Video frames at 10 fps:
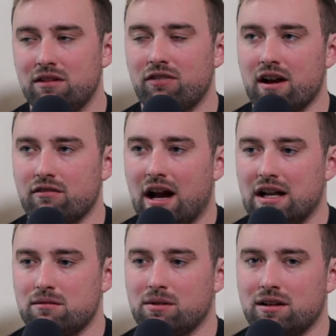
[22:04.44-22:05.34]
be very
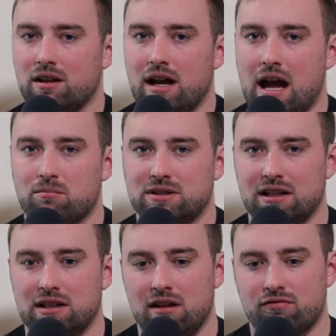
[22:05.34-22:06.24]
valuable, and um,
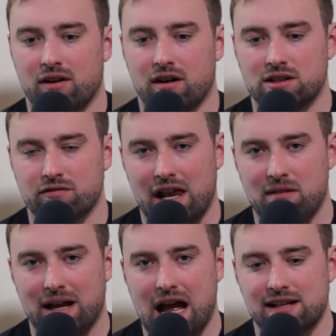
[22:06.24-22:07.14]
particularly for
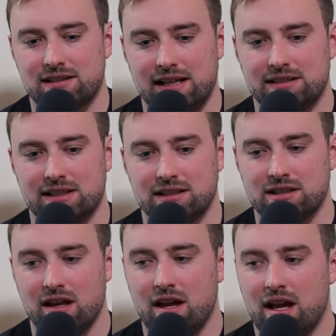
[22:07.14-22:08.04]
developing athletes, is
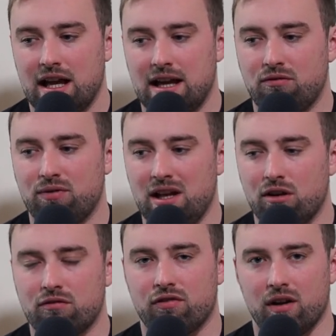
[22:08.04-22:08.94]
if we
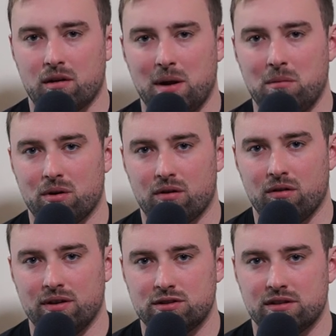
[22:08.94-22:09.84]
look for other people who are
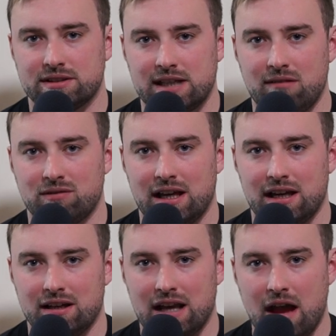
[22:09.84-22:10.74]
going through the same
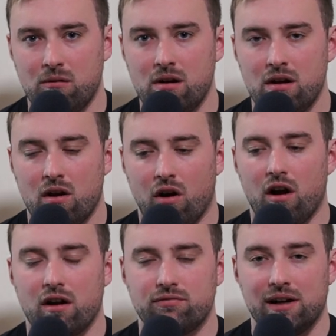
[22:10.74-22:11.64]
thing now,
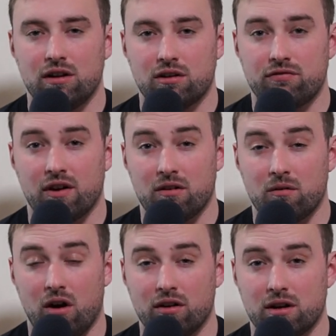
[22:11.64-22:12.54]
or if we look for
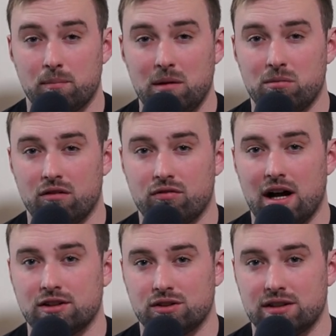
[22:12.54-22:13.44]
other people who have
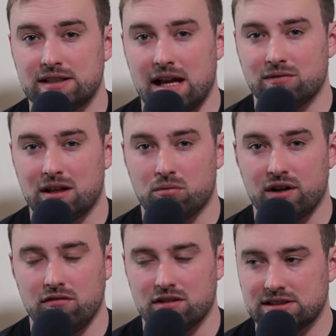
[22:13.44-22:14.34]
gone through the same thing
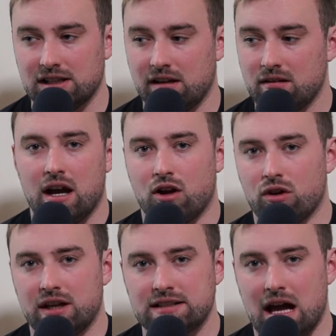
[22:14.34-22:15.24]
previously. A
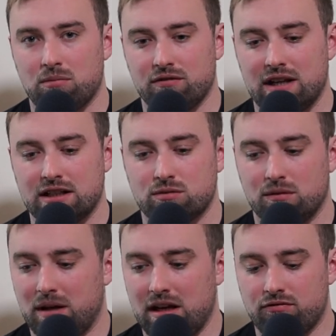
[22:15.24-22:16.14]
good example of this
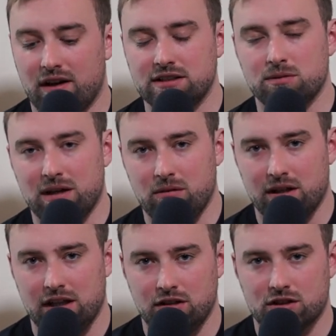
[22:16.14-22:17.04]
would be find somebody
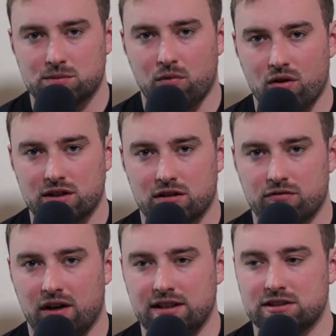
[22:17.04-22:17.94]
within your sport or
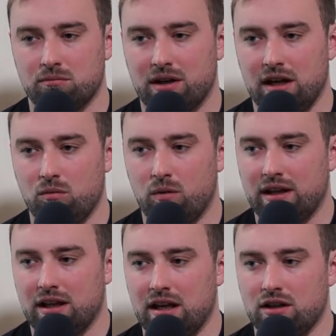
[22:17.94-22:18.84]
find somebody
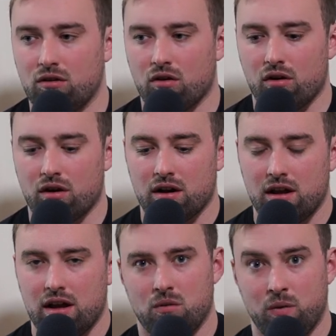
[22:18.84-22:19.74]
within your
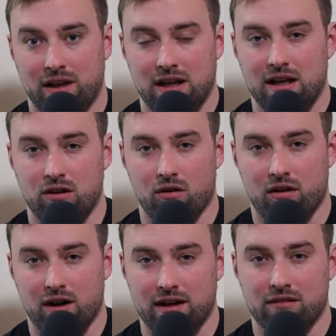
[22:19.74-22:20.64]
within your
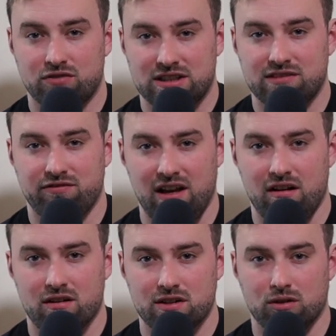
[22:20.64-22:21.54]
kind of
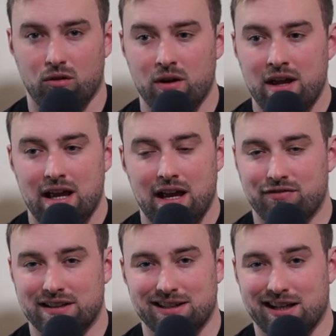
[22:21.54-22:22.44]
sphere. So if
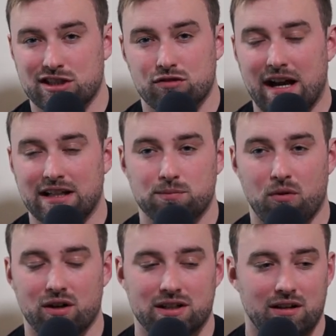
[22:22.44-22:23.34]
it's like strength
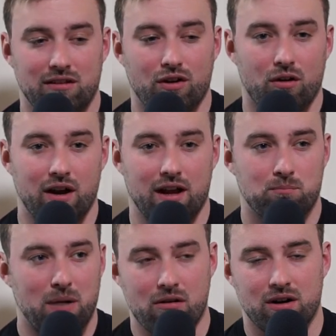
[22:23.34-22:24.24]
sport, if you're a
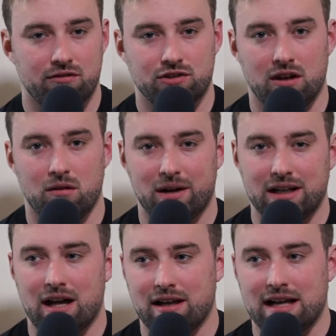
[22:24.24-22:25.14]
powerlifter, you might
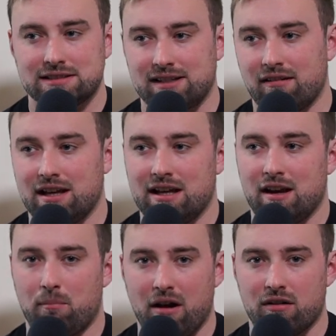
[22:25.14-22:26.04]
not necessarily need
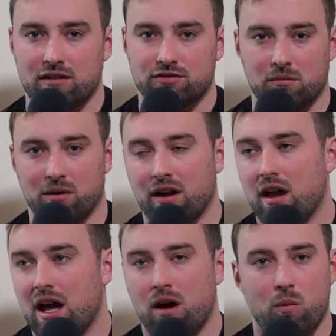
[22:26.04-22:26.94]
a powerlifter, but
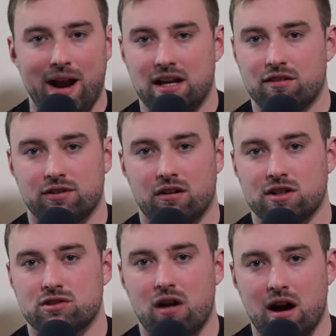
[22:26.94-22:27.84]
a weightlifter or a
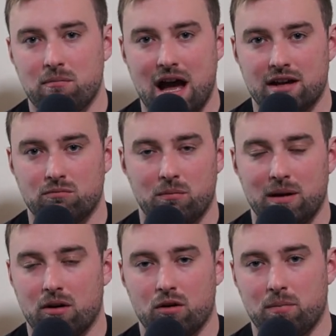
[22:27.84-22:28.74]
strongman would be
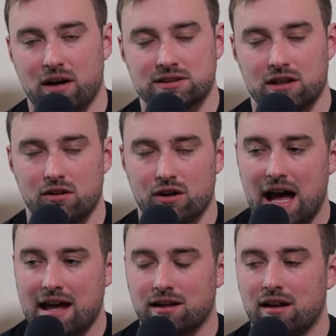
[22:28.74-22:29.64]
a good person to look
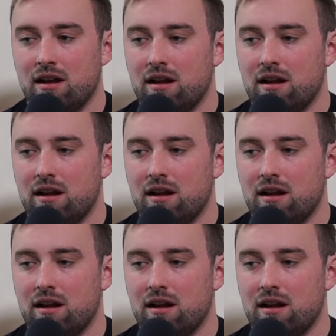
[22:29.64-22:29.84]
at.